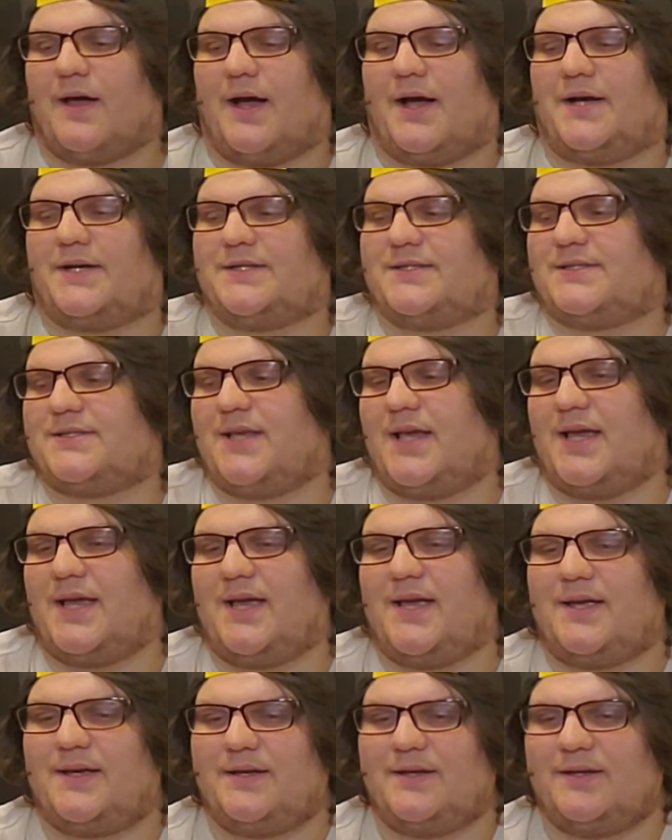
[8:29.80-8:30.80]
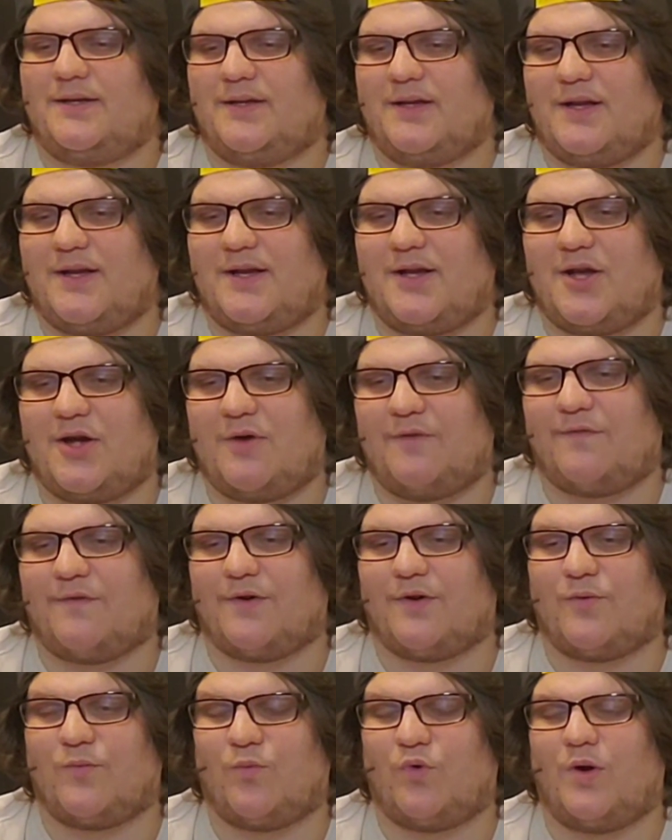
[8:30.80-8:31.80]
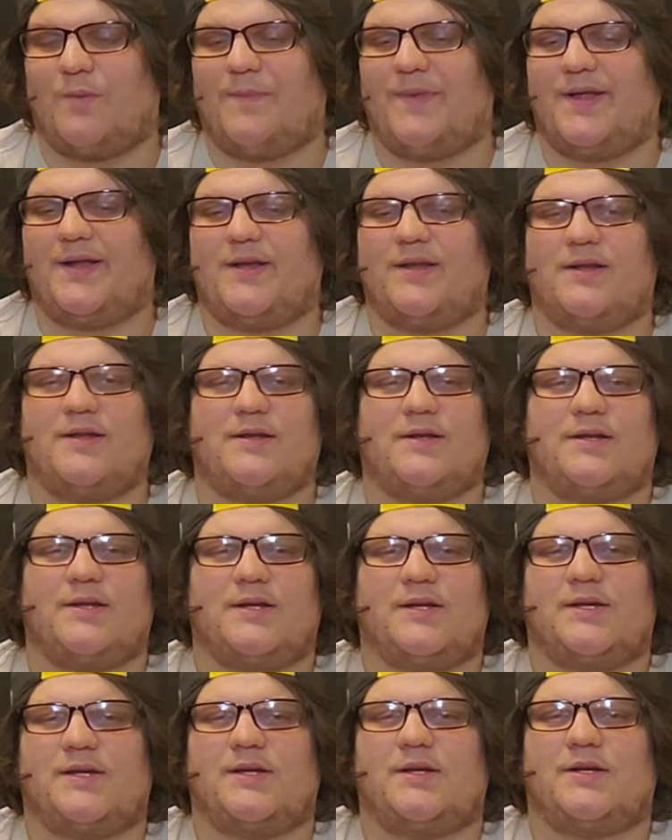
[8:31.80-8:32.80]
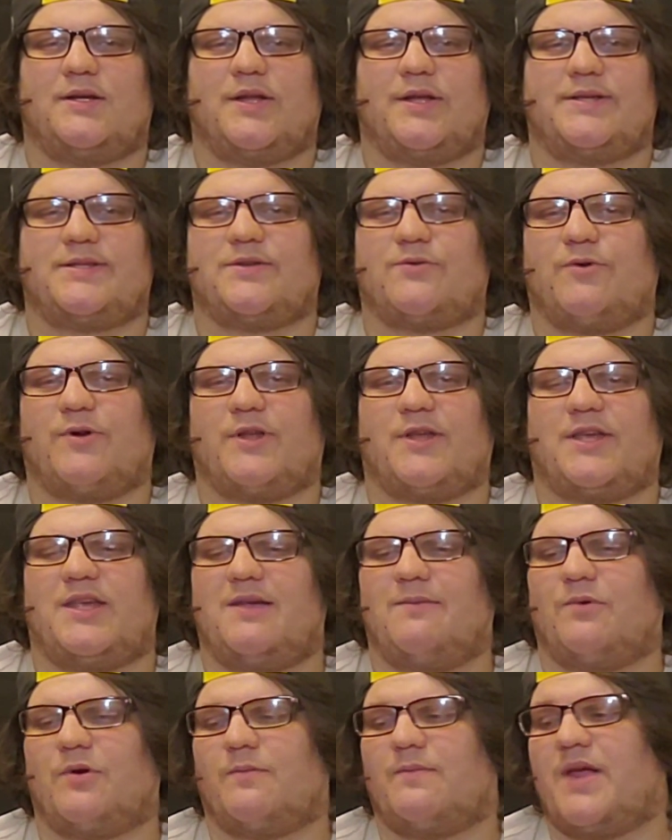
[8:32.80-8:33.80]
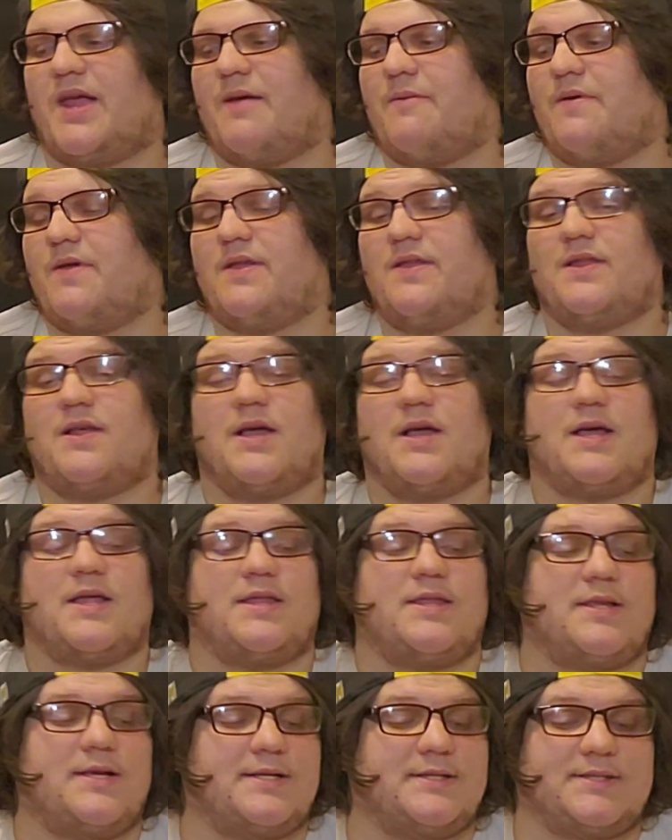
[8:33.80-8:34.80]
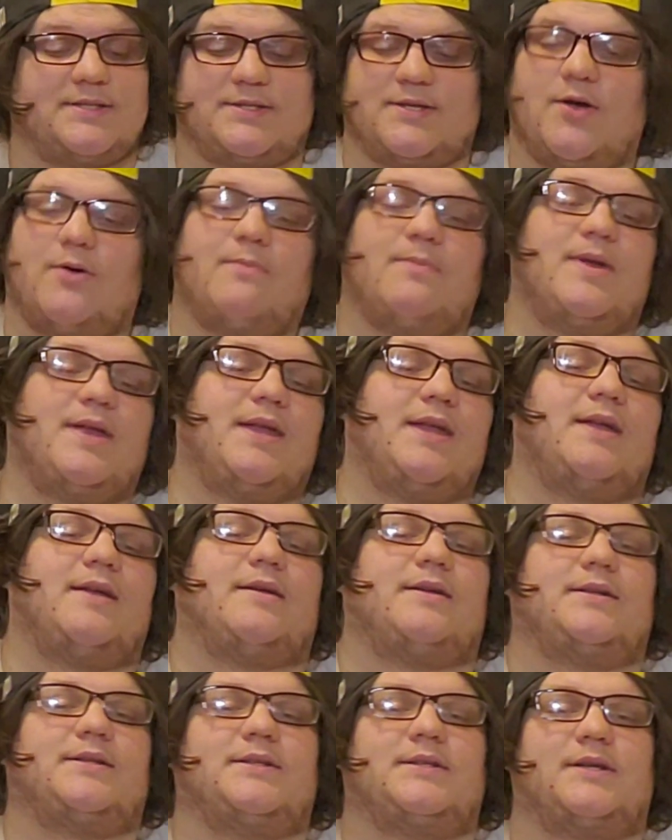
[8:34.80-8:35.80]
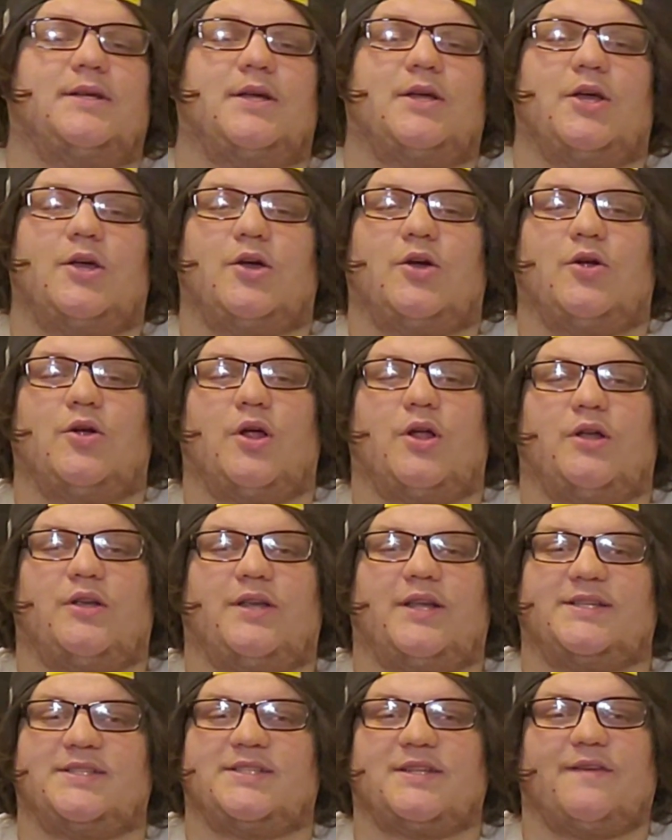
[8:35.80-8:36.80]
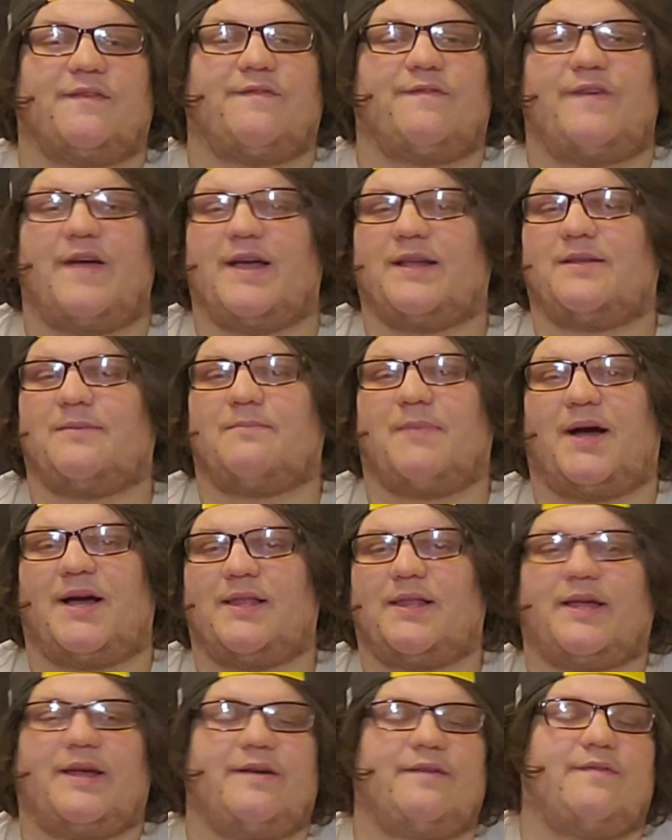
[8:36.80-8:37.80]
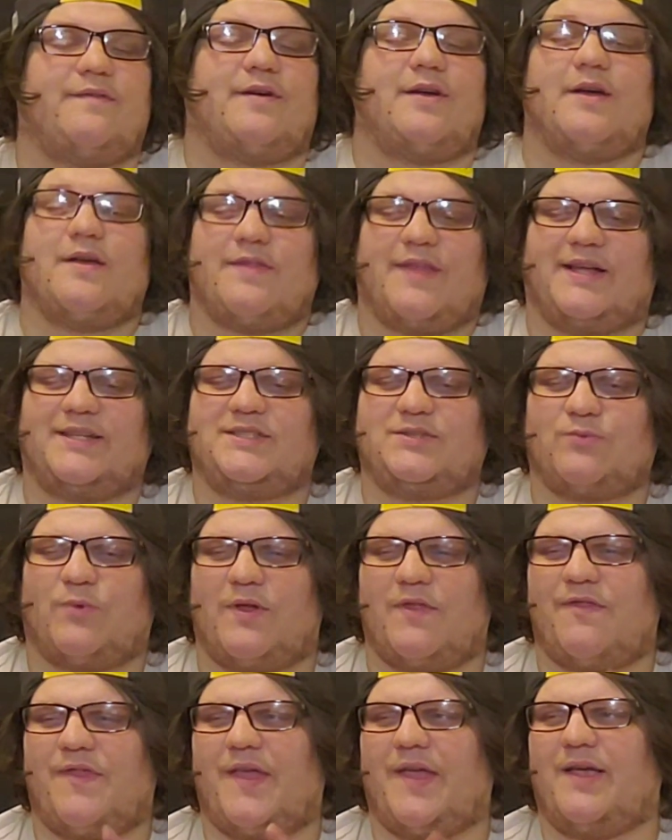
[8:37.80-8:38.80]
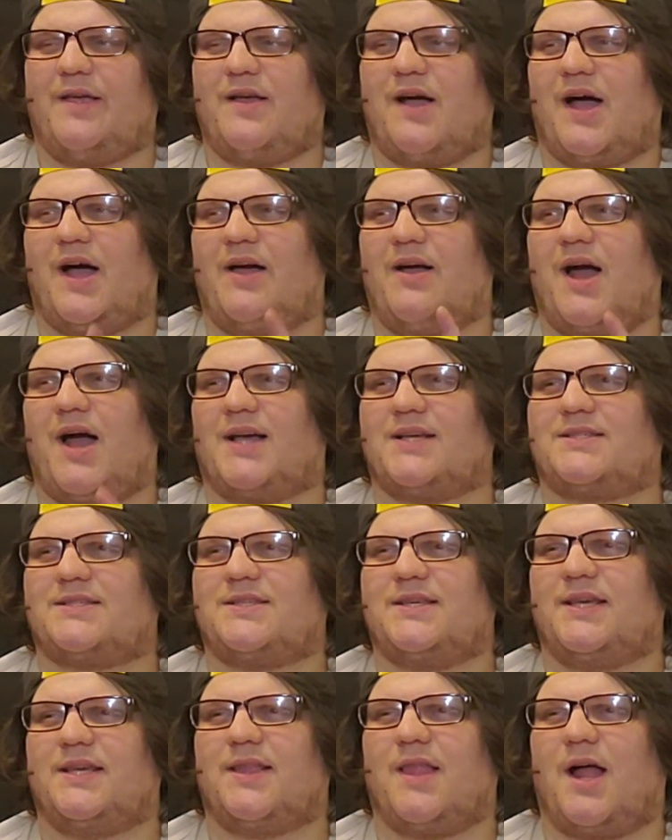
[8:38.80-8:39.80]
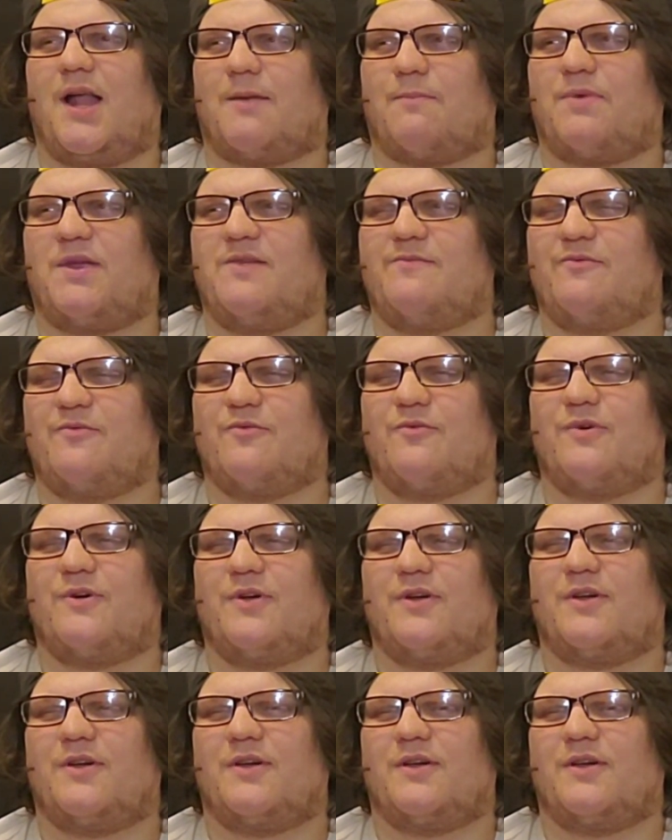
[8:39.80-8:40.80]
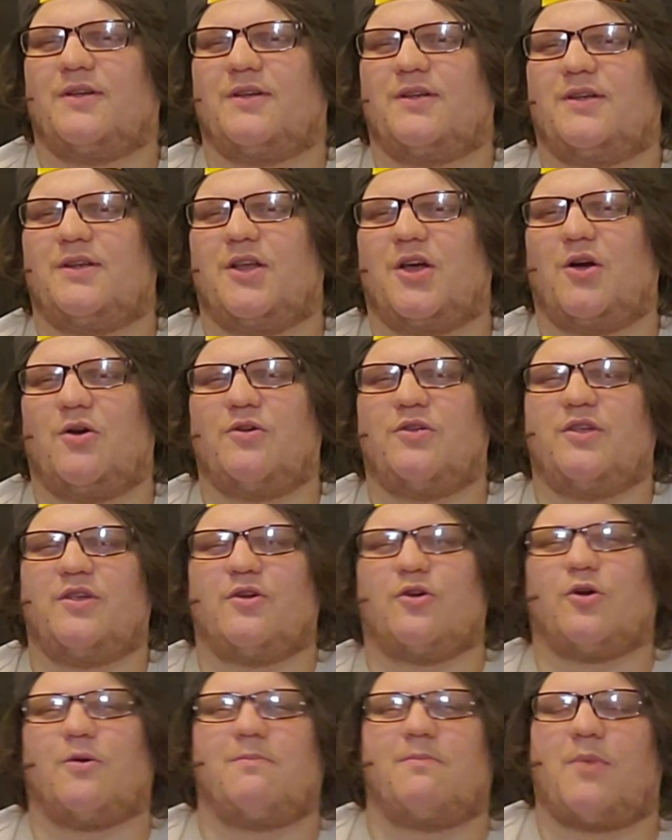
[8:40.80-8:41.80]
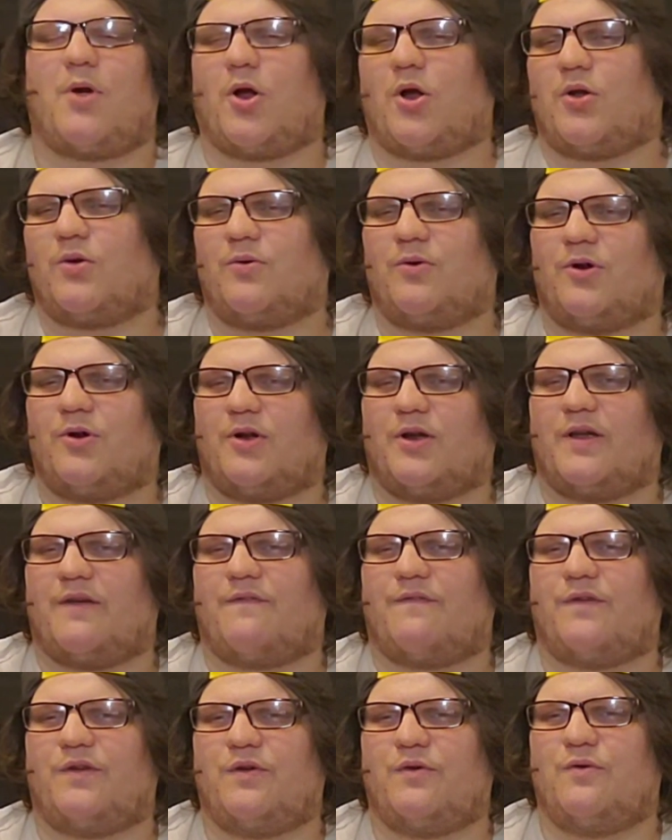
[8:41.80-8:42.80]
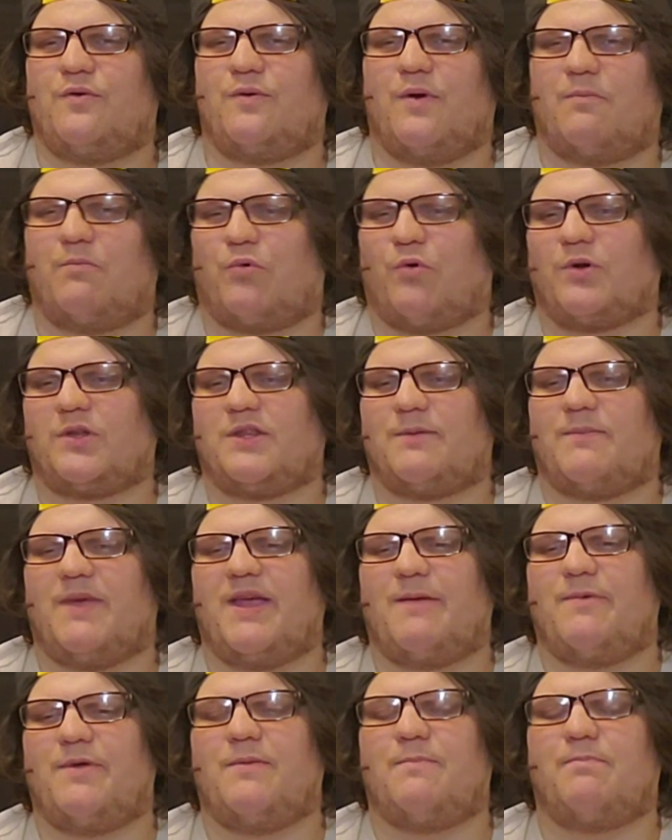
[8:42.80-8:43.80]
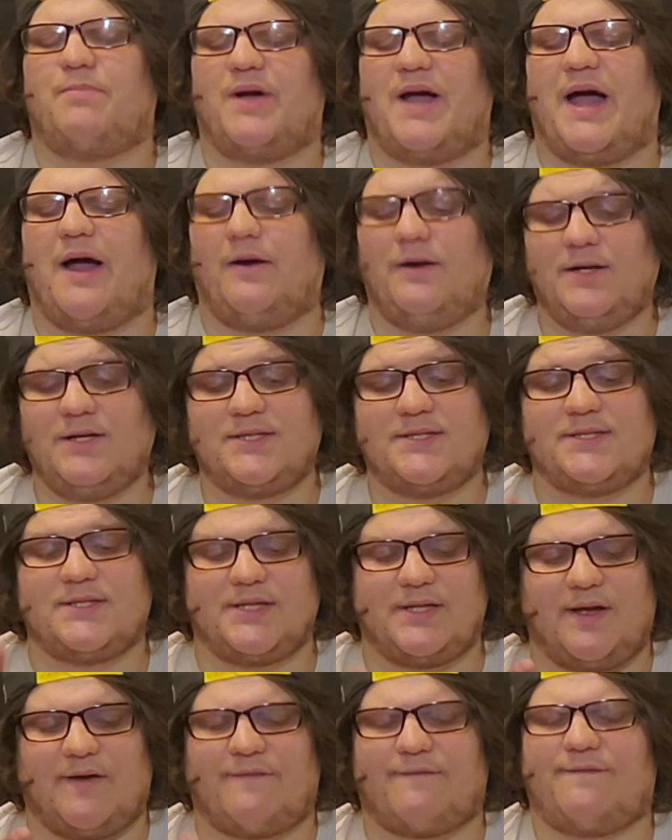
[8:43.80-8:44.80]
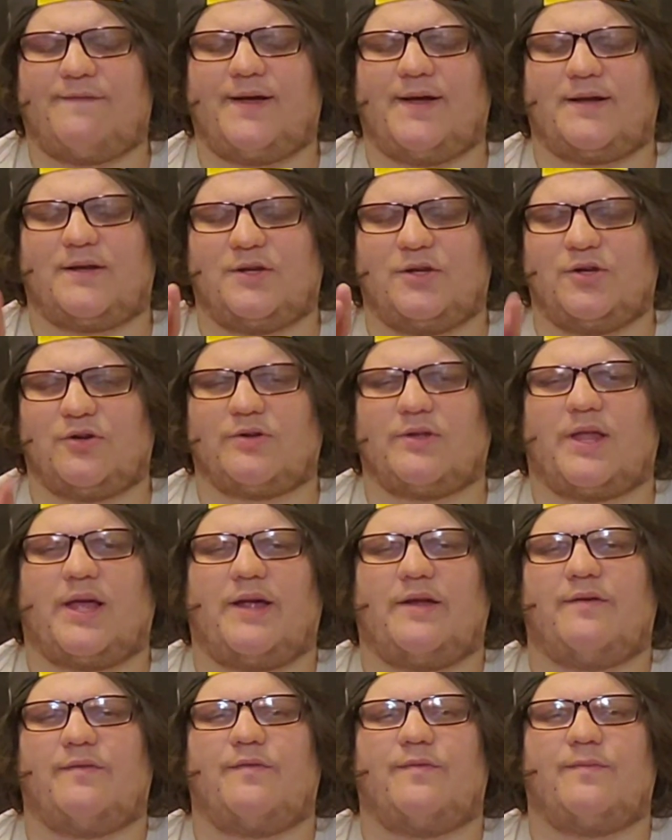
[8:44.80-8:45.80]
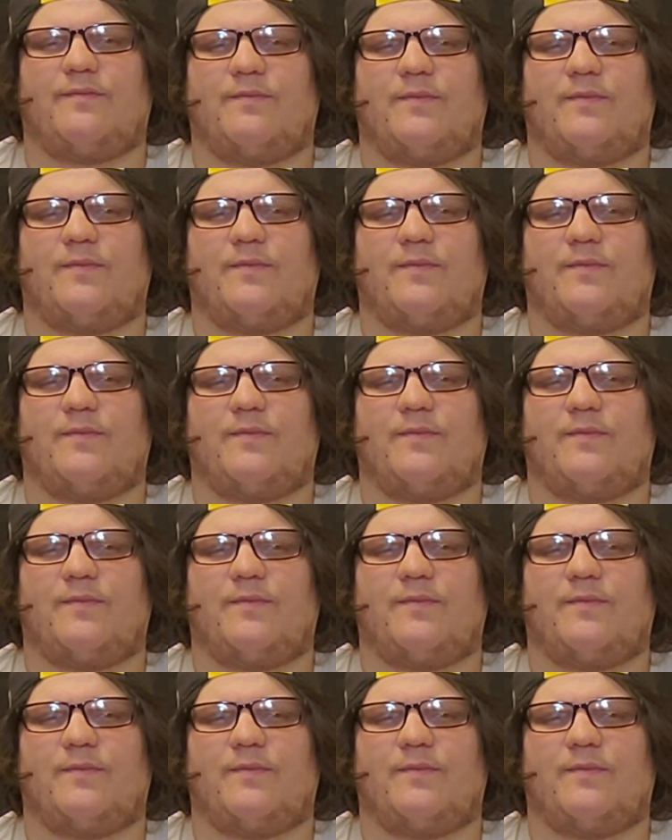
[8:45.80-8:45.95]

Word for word: I say, you know, if a woman doesn't want to keep her baby, then so be it. Does it affect my life? That's one thing I, I see a lot of people. You know, you're a murderer if you abort the baby, but how does it affect your life?